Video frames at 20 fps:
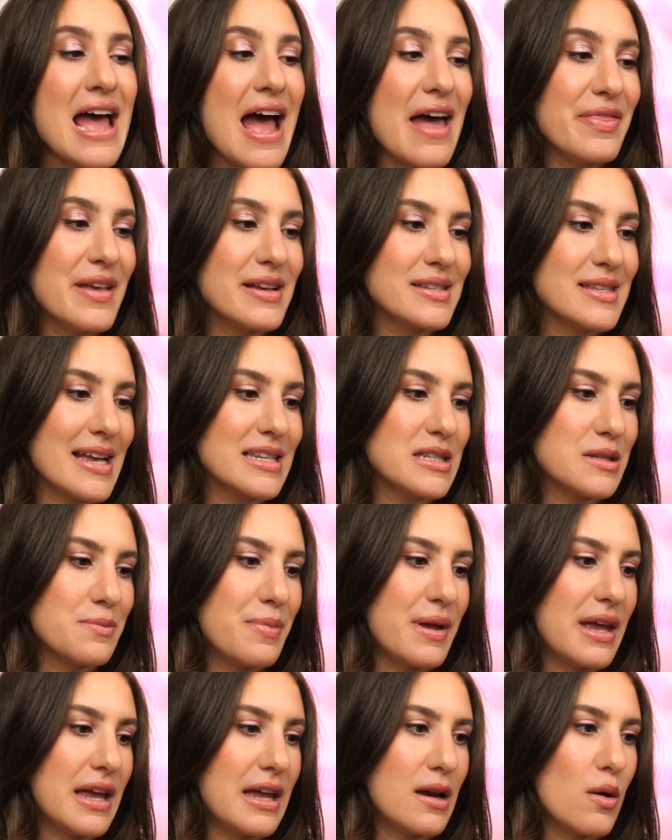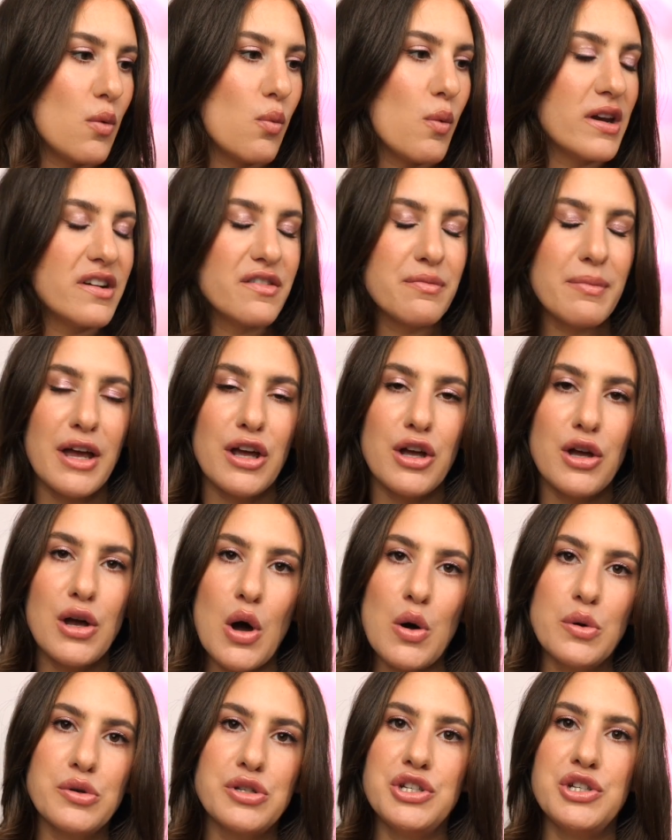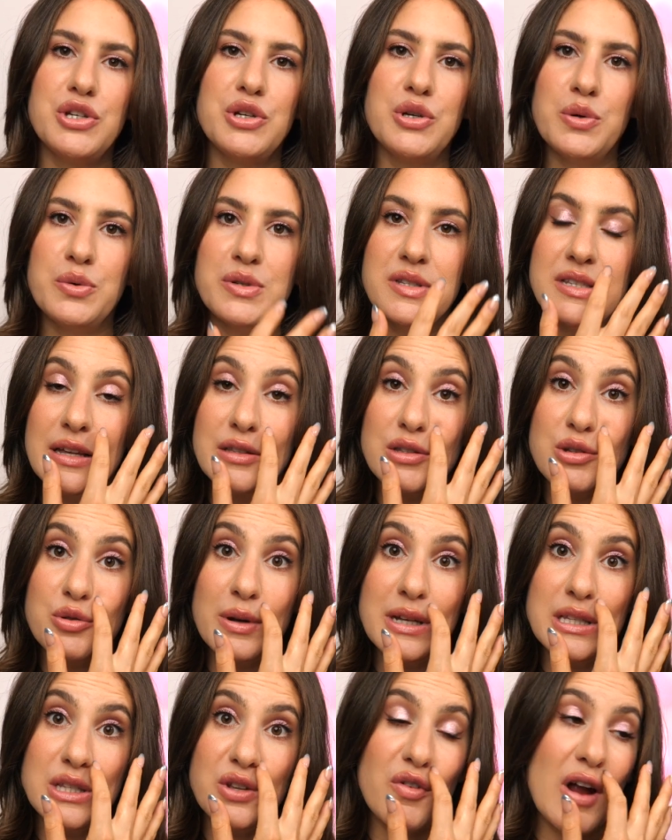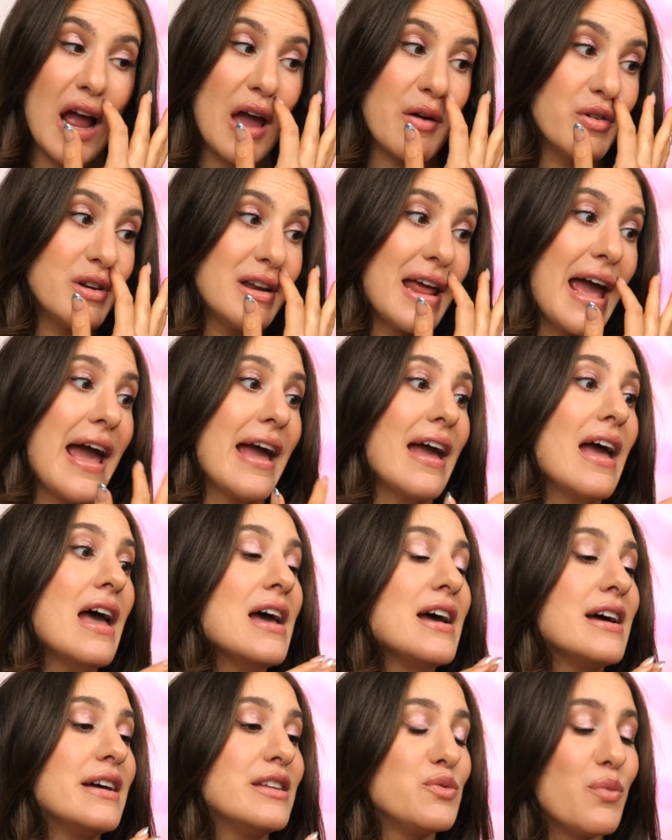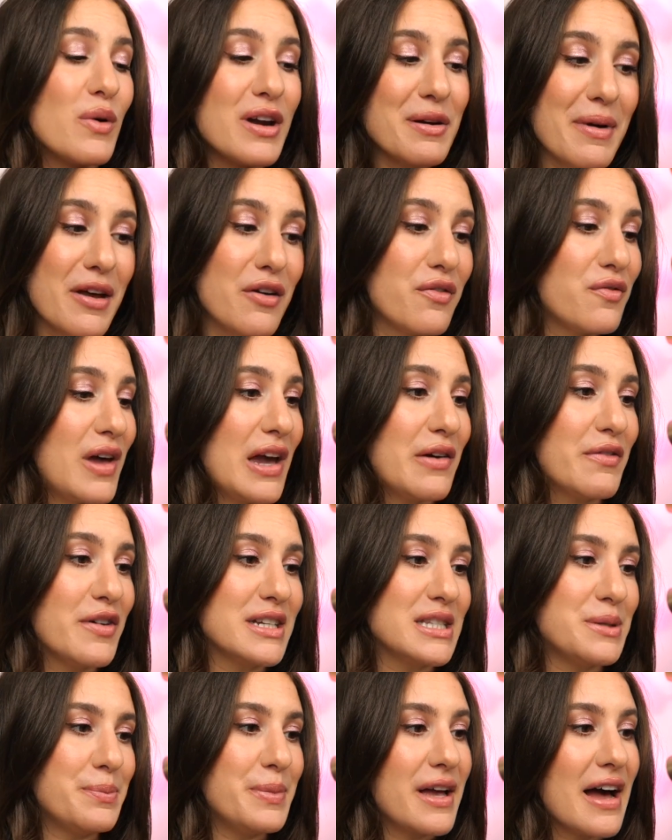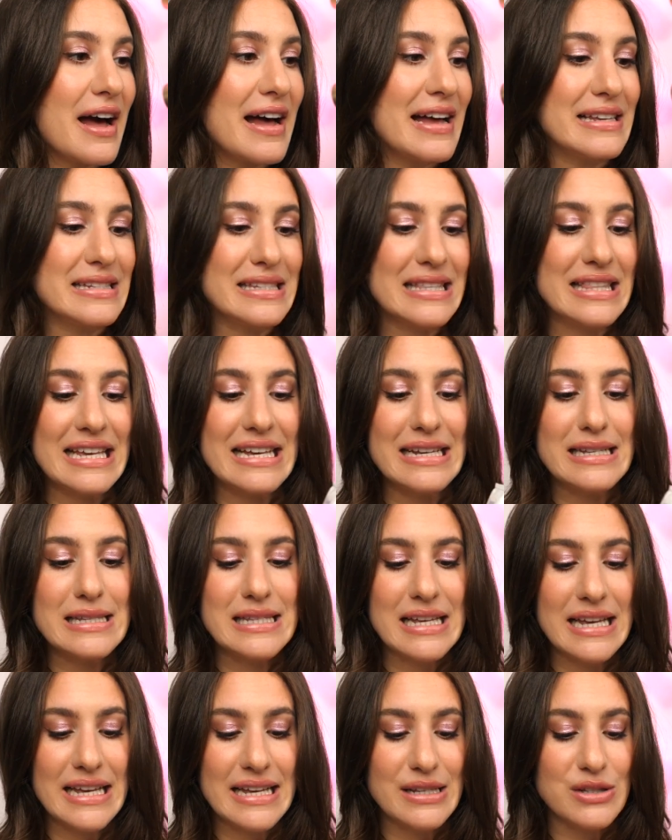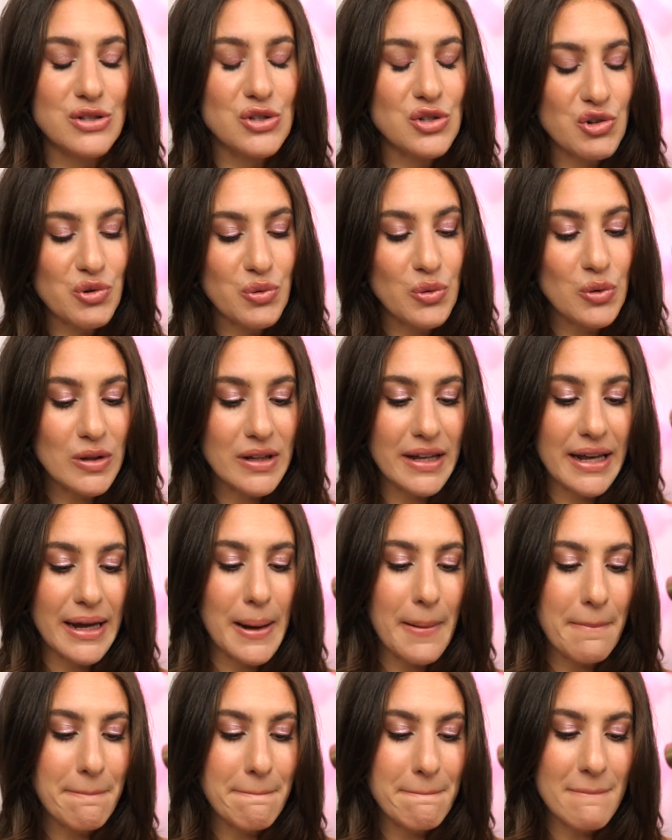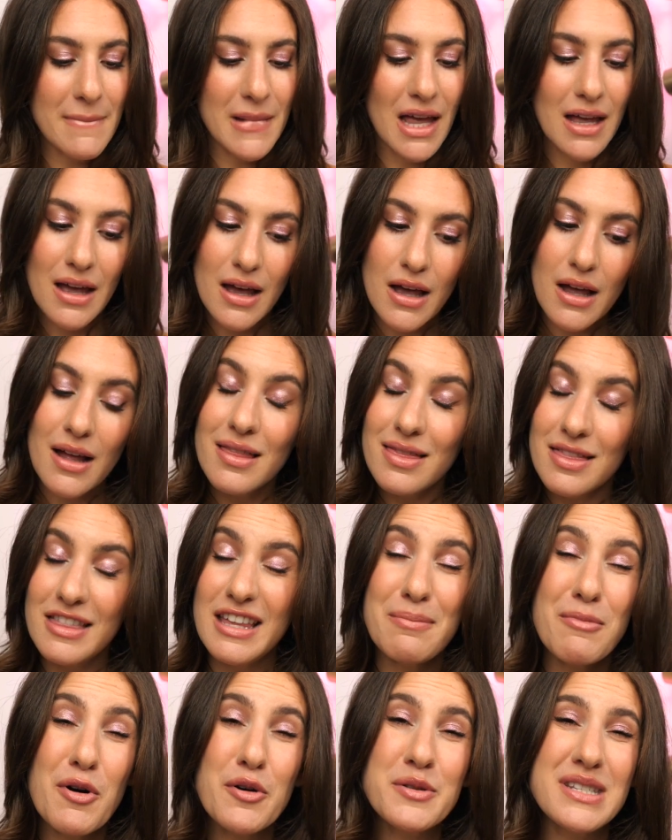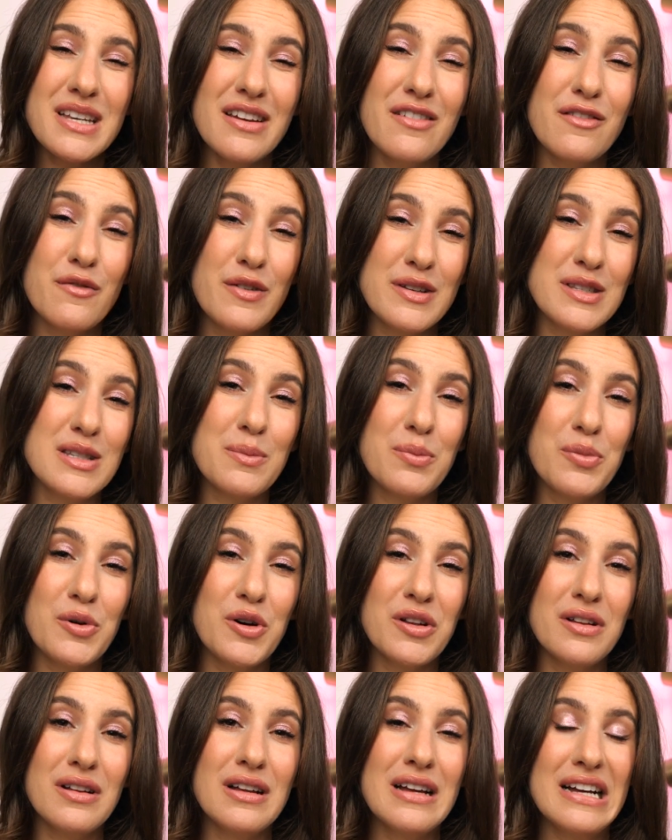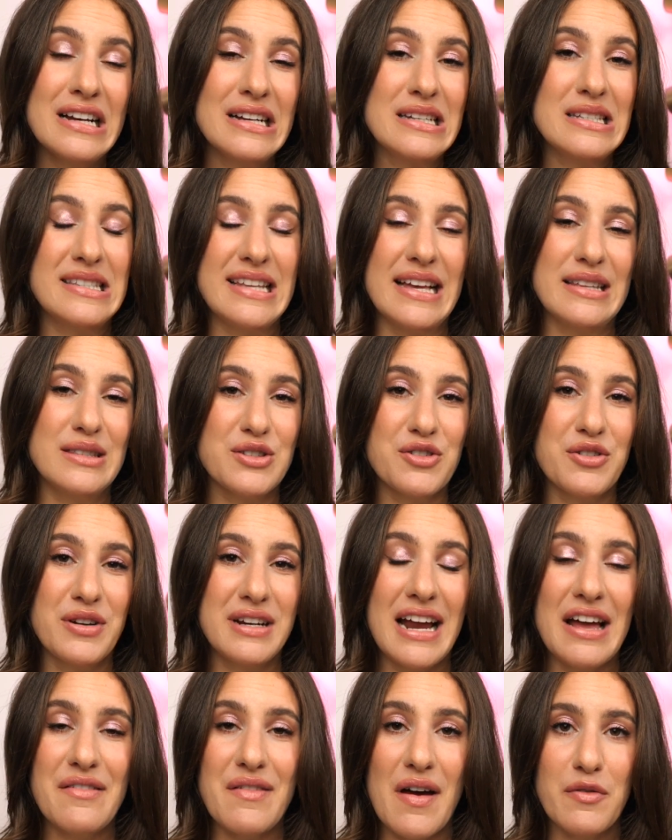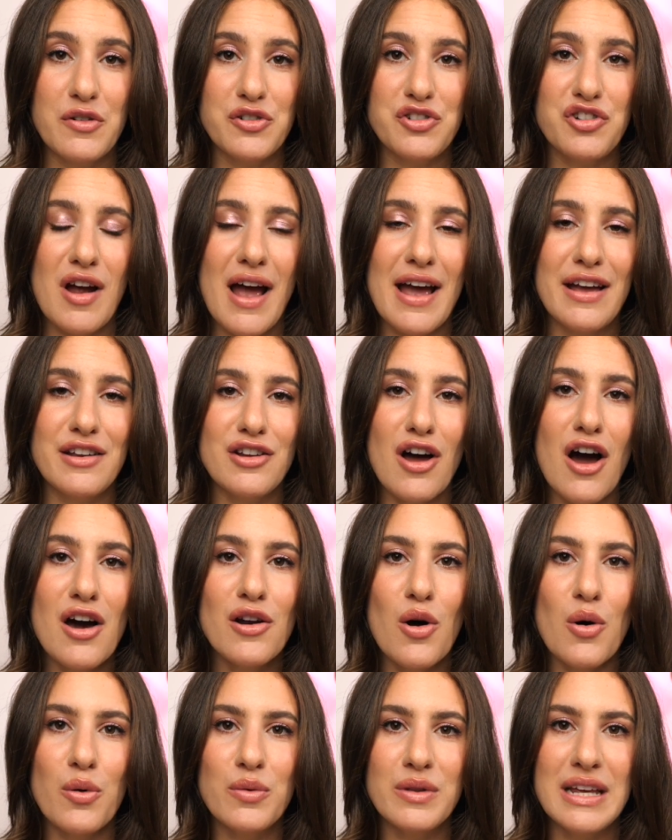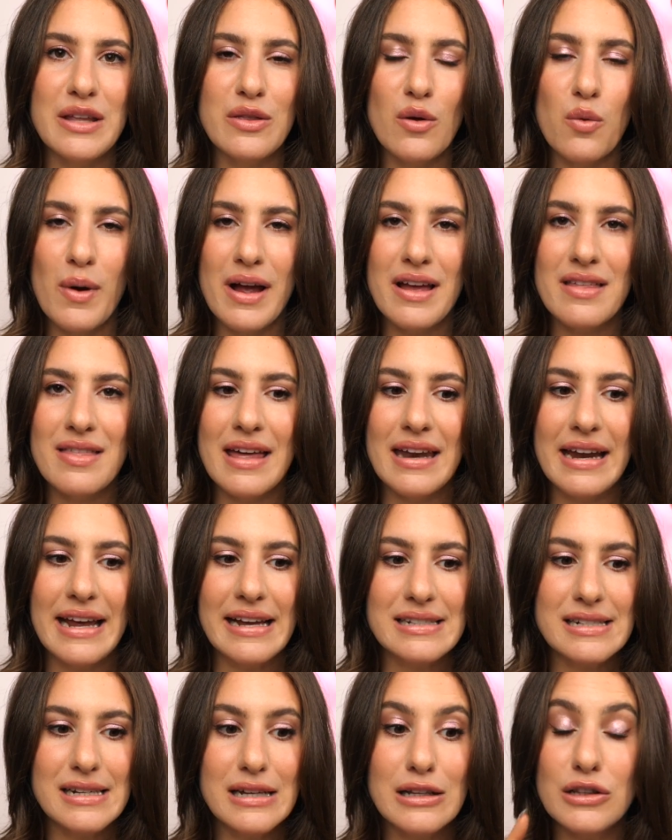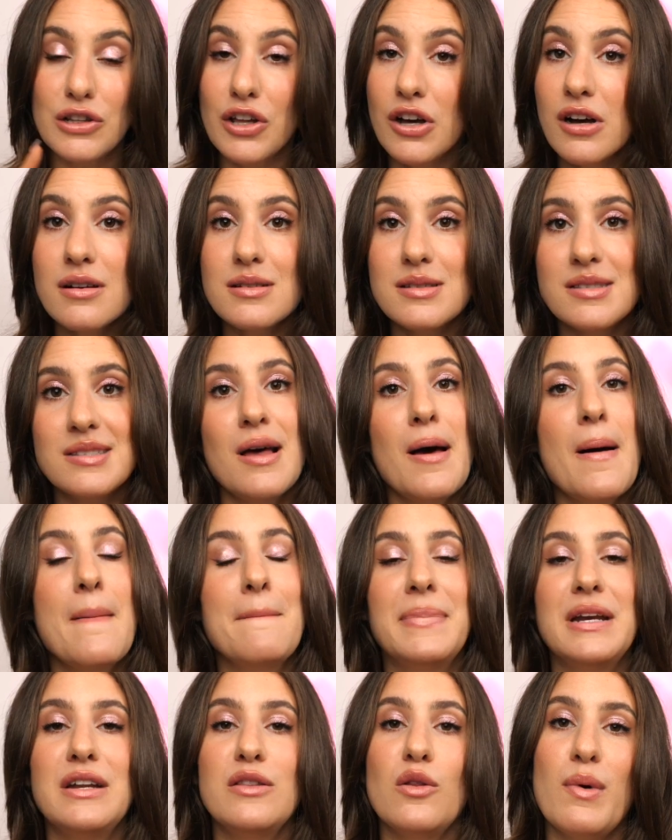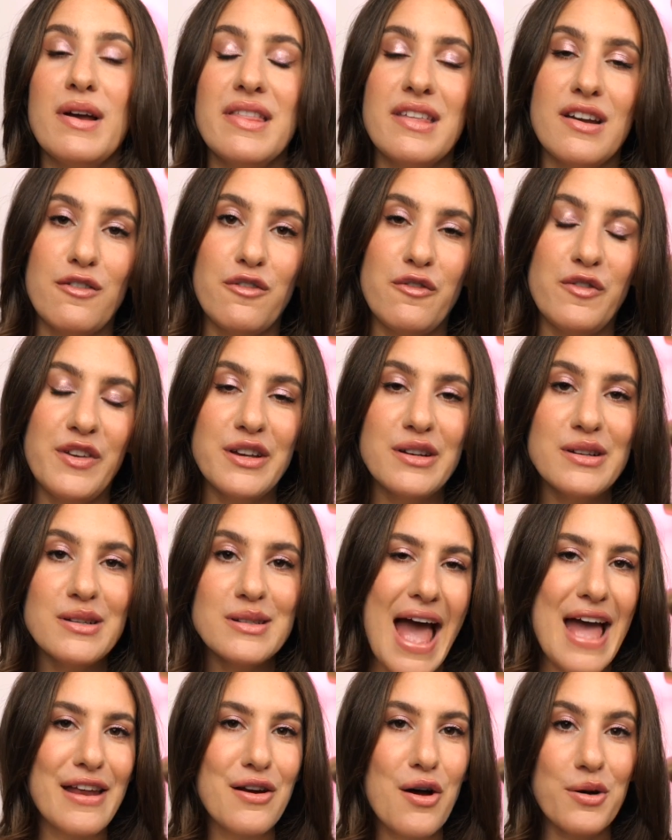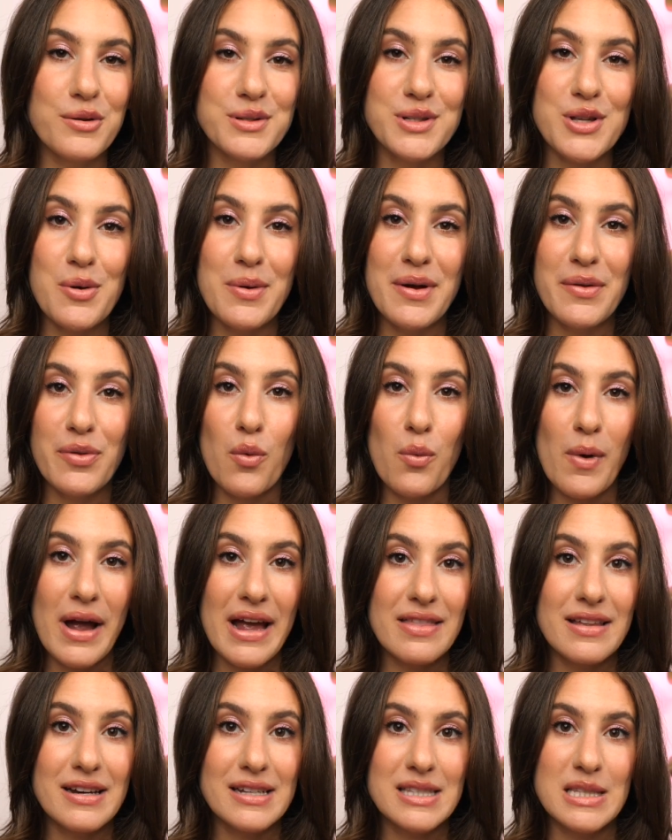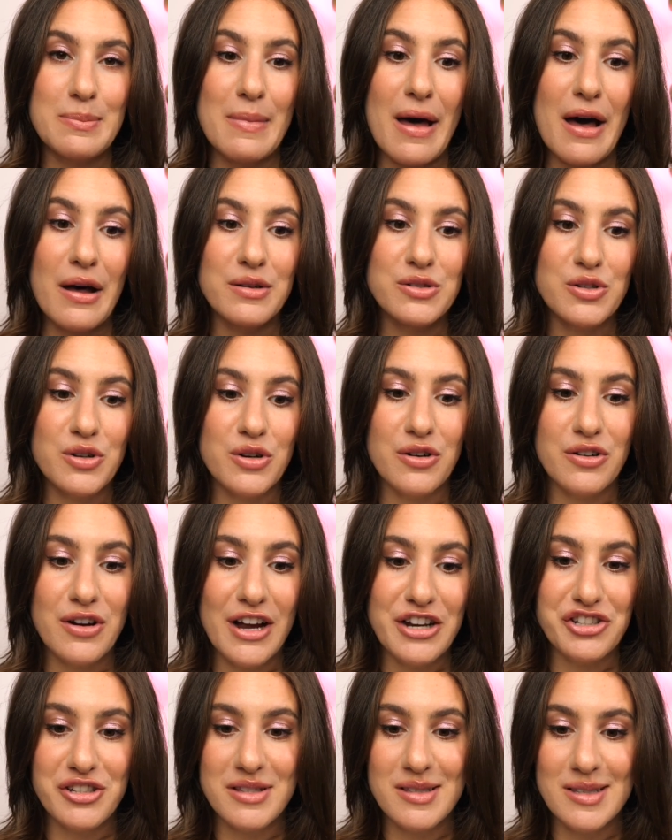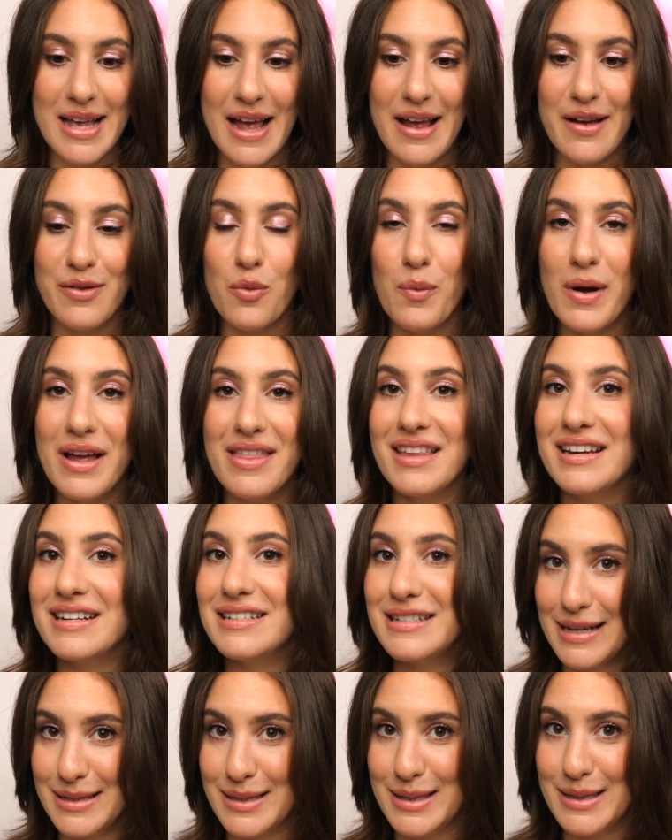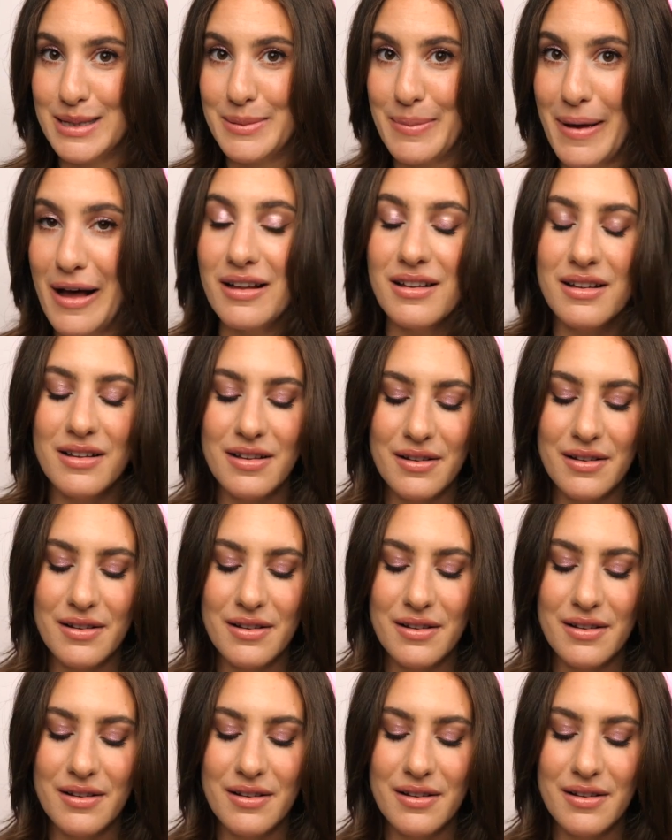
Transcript: And this has been one of my go-to sunscreens for every day. It's one of my favorites because this is truly the most invisible sunscreen I've ever tried, not only in the way that it looks, but in the way that it feels, and also in the way that it smells, or I should say in the way that it doesn't smell.